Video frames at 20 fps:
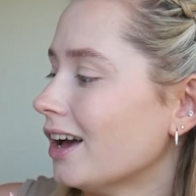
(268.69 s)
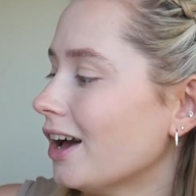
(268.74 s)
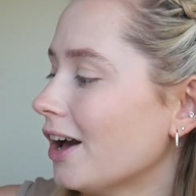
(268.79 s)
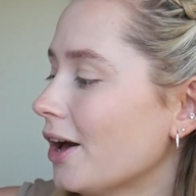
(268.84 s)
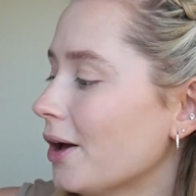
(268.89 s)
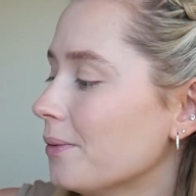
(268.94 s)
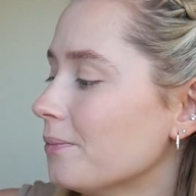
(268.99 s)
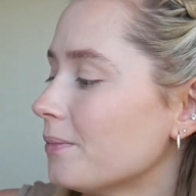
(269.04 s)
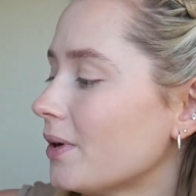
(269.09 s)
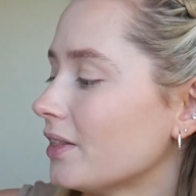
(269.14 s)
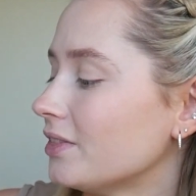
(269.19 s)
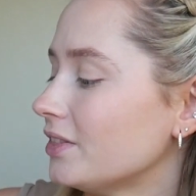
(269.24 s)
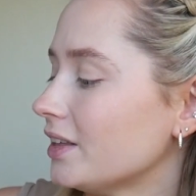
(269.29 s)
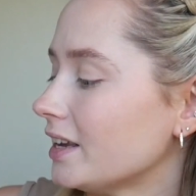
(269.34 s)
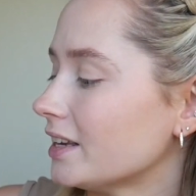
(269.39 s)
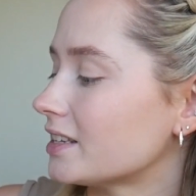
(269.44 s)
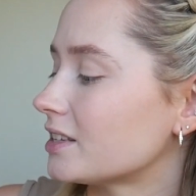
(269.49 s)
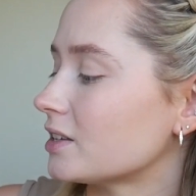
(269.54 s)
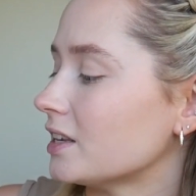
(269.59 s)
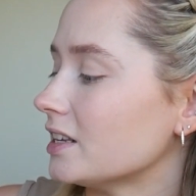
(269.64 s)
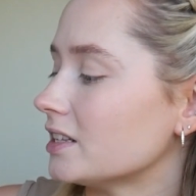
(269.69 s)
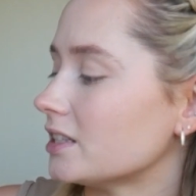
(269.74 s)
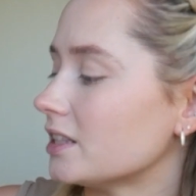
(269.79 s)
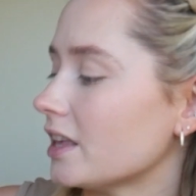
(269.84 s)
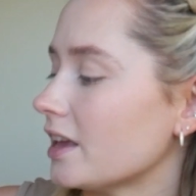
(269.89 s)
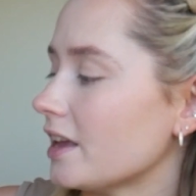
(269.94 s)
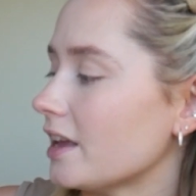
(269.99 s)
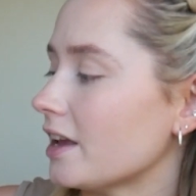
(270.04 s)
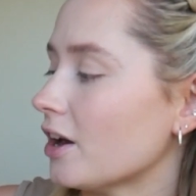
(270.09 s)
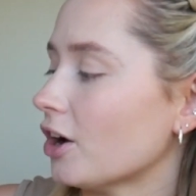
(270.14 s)
Um, and this is
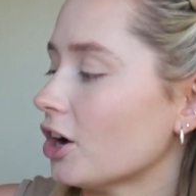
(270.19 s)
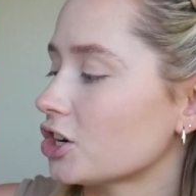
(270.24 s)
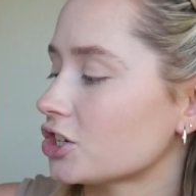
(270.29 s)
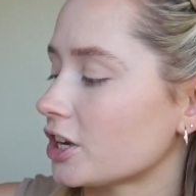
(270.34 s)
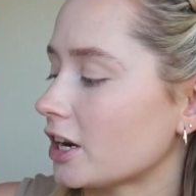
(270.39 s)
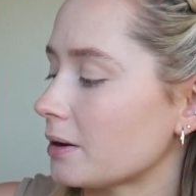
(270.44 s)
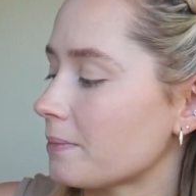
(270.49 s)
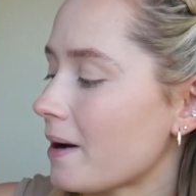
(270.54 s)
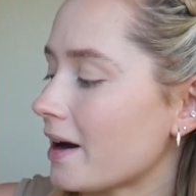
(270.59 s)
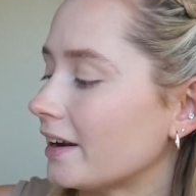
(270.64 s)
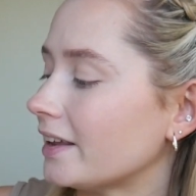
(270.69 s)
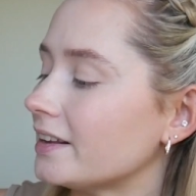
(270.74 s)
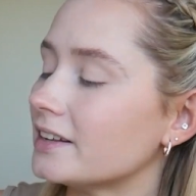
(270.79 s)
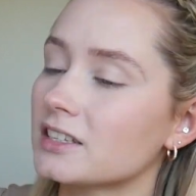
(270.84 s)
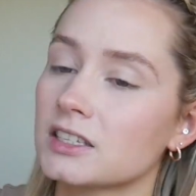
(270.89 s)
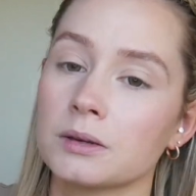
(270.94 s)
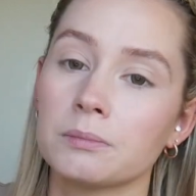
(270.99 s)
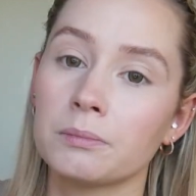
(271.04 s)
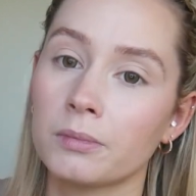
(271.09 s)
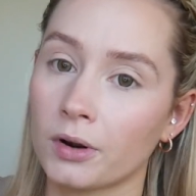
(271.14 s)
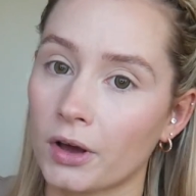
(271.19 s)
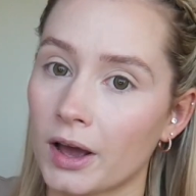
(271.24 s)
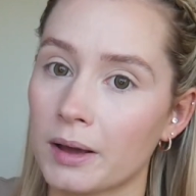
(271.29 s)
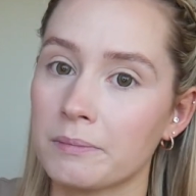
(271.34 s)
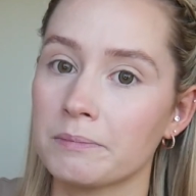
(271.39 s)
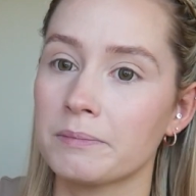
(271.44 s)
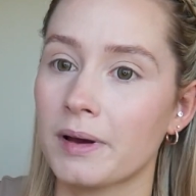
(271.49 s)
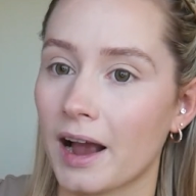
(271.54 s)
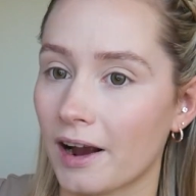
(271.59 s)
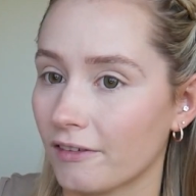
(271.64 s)
the eyeshadow palette in
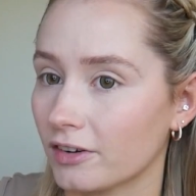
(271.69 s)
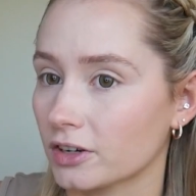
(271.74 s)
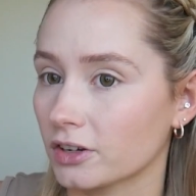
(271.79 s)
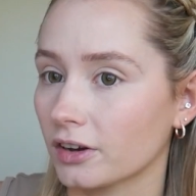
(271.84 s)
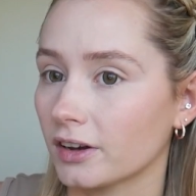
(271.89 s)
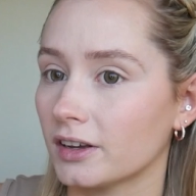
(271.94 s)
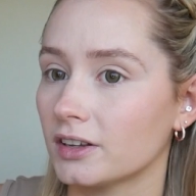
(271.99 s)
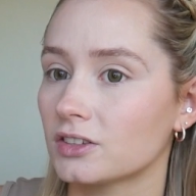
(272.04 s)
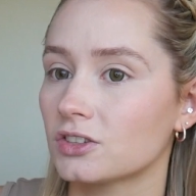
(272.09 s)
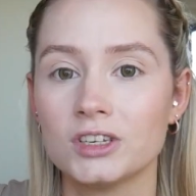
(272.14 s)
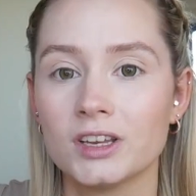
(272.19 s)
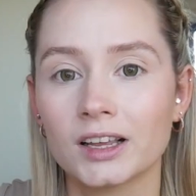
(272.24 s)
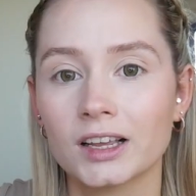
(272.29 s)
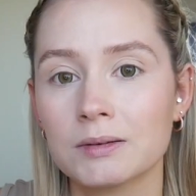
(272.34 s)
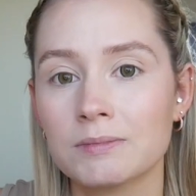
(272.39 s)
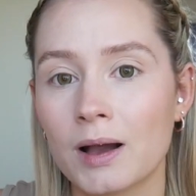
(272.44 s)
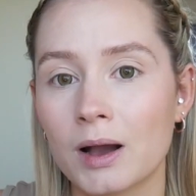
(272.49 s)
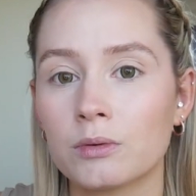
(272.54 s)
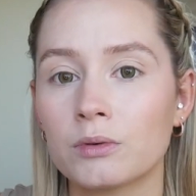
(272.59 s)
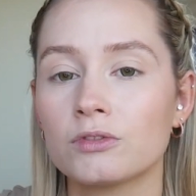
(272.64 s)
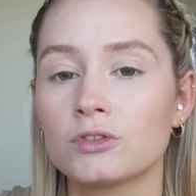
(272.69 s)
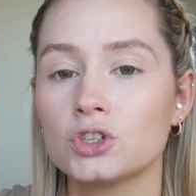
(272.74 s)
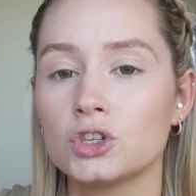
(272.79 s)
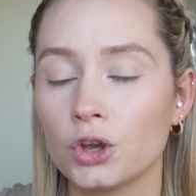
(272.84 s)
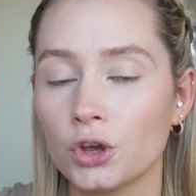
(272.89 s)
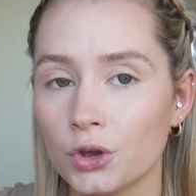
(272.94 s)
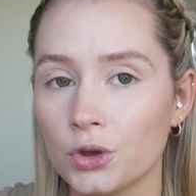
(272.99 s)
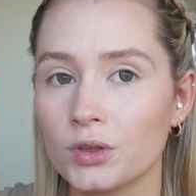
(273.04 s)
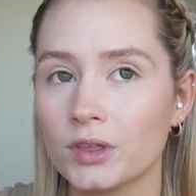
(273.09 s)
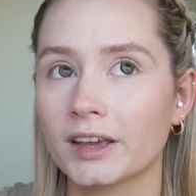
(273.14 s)
Sublime Paradise. She did come out with
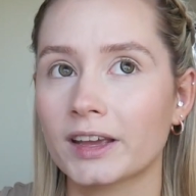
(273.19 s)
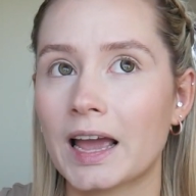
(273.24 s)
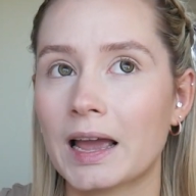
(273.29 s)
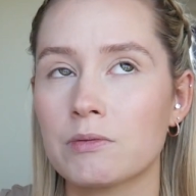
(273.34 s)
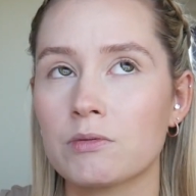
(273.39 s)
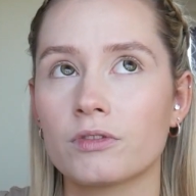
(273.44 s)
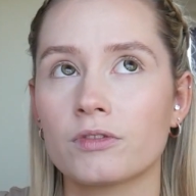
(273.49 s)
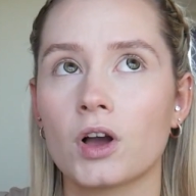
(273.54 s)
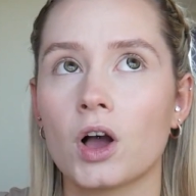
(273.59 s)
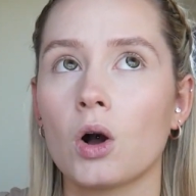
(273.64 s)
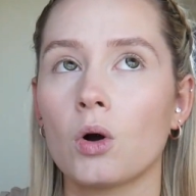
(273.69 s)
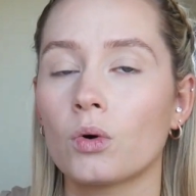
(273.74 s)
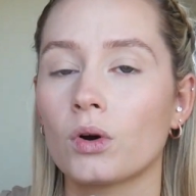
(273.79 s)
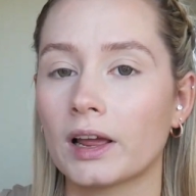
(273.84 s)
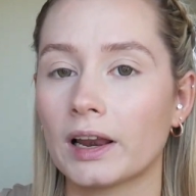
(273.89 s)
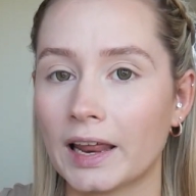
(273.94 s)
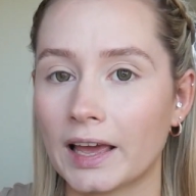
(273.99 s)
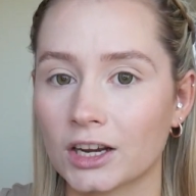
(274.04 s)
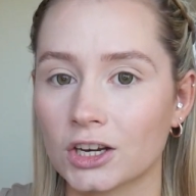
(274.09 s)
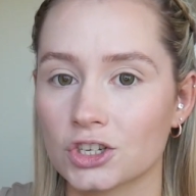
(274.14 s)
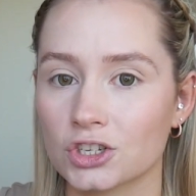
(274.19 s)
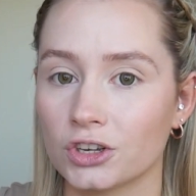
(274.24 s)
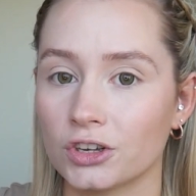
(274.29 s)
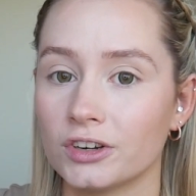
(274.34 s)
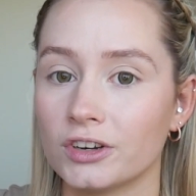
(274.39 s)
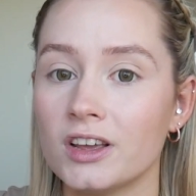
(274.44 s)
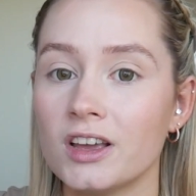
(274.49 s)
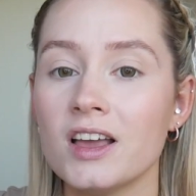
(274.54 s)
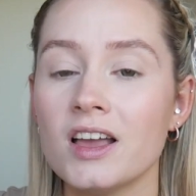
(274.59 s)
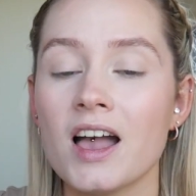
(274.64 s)
two, they came out with a whole
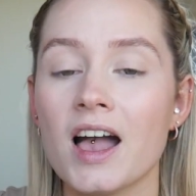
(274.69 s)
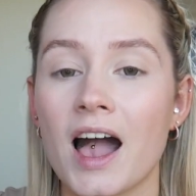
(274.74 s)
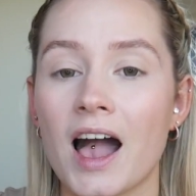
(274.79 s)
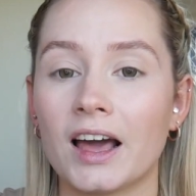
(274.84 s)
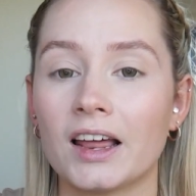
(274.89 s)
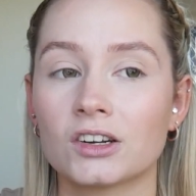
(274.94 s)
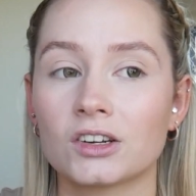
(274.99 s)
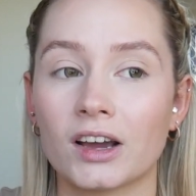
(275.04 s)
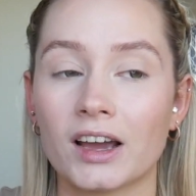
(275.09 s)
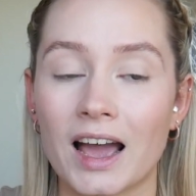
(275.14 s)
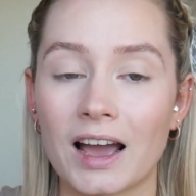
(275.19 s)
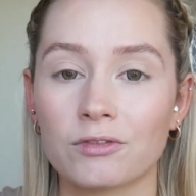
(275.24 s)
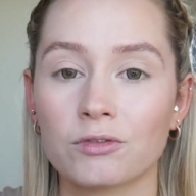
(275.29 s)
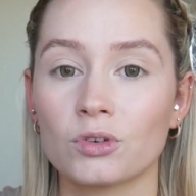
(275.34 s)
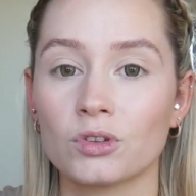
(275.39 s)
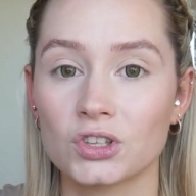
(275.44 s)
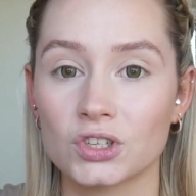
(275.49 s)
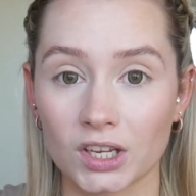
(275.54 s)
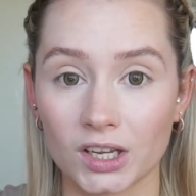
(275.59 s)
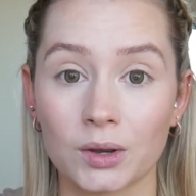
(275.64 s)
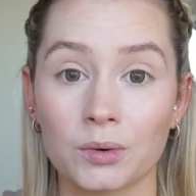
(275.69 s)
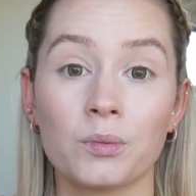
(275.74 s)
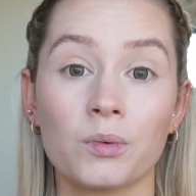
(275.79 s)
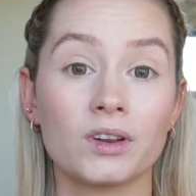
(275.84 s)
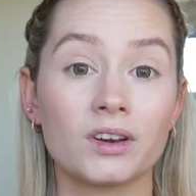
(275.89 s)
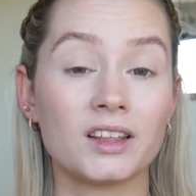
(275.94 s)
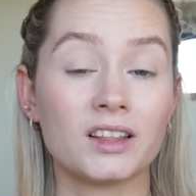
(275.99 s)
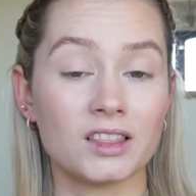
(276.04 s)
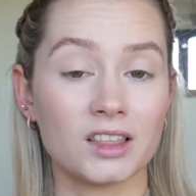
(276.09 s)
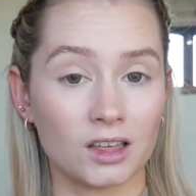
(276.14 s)
collection and I have got the second
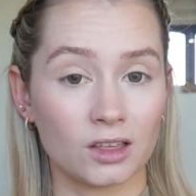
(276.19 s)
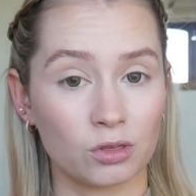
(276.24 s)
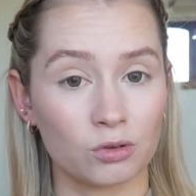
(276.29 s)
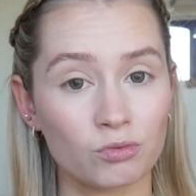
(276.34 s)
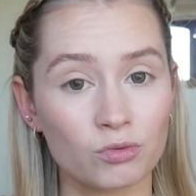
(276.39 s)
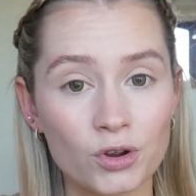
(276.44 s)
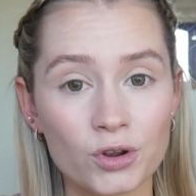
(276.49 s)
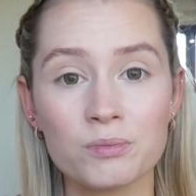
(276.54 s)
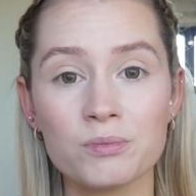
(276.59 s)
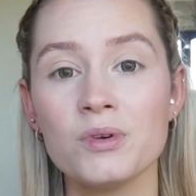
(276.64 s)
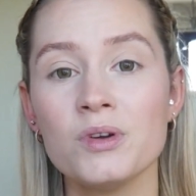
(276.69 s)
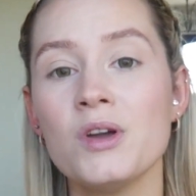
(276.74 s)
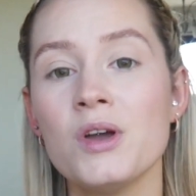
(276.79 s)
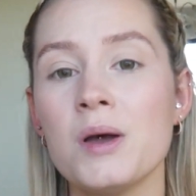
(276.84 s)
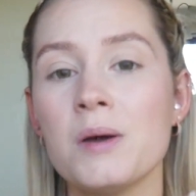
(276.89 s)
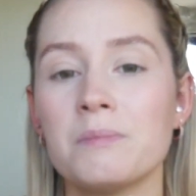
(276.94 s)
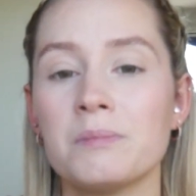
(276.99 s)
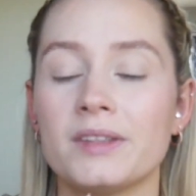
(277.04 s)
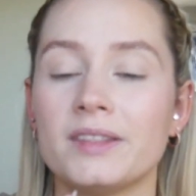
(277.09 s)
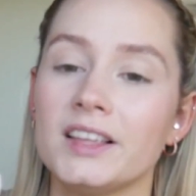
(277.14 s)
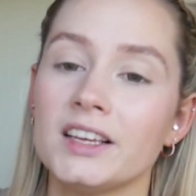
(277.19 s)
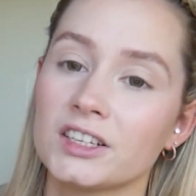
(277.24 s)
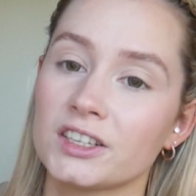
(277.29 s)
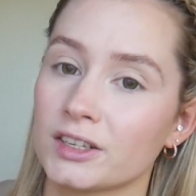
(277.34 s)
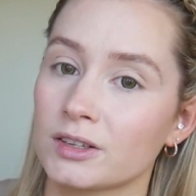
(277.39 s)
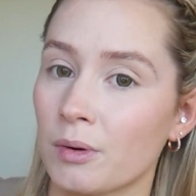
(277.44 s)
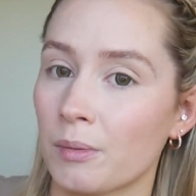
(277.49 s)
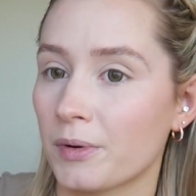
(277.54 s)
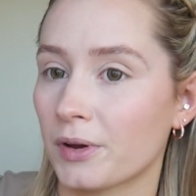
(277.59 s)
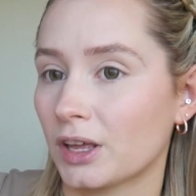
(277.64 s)
one in the other room, but this
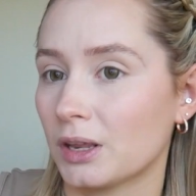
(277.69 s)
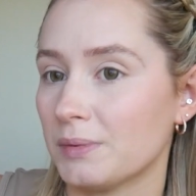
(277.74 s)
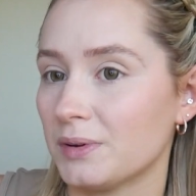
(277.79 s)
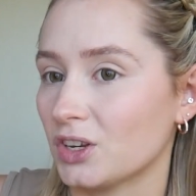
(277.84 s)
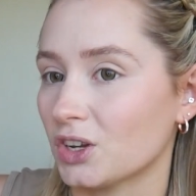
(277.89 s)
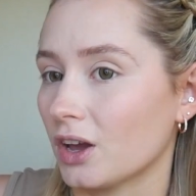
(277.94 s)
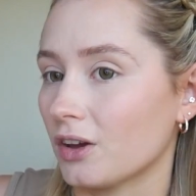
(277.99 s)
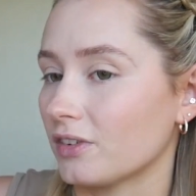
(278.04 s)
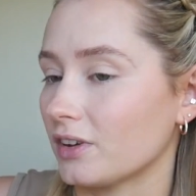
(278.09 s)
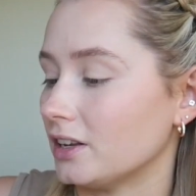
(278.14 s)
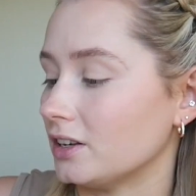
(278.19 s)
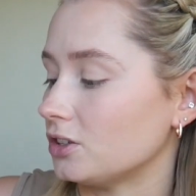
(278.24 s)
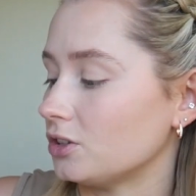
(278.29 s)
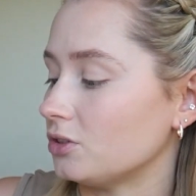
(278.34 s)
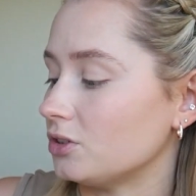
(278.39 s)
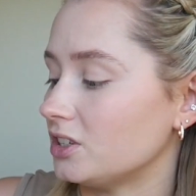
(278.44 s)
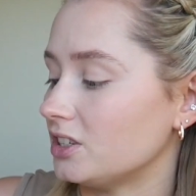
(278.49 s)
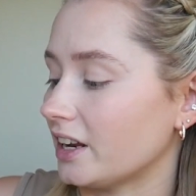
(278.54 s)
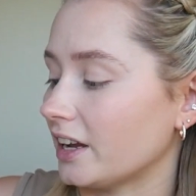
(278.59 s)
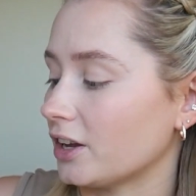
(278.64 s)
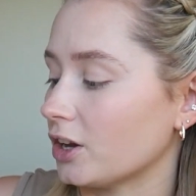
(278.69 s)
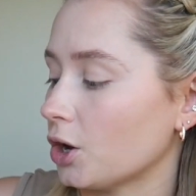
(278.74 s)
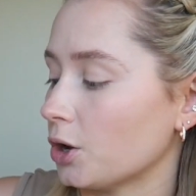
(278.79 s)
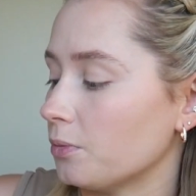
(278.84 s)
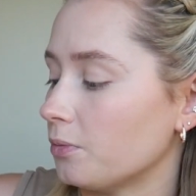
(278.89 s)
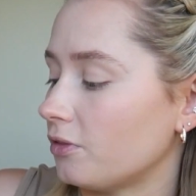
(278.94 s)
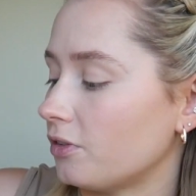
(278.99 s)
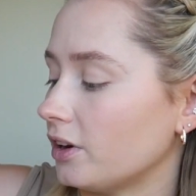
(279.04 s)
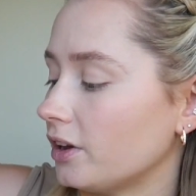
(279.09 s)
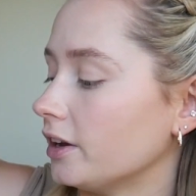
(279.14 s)
is one we're going to be diving into today,
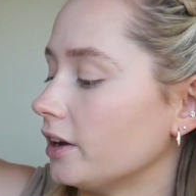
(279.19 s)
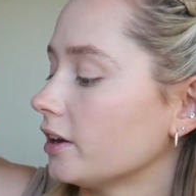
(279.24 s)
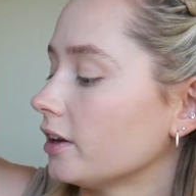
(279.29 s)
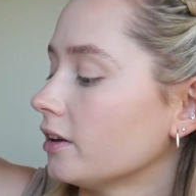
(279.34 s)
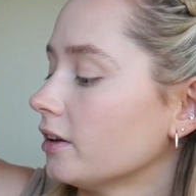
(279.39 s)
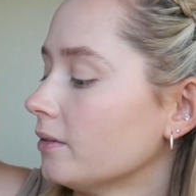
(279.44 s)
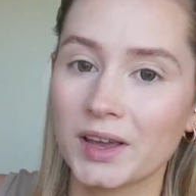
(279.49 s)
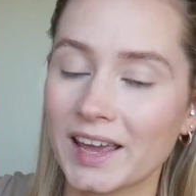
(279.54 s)
hopefully.